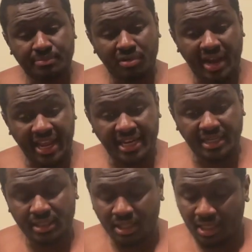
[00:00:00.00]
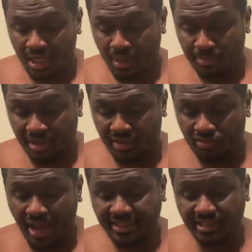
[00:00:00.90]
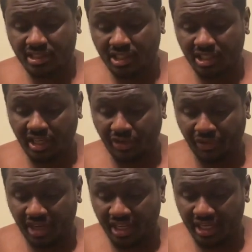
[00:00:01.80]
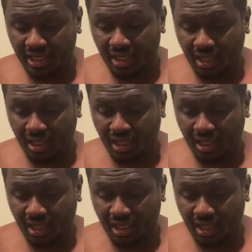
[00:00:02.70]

bran. But rice is a good ingredient.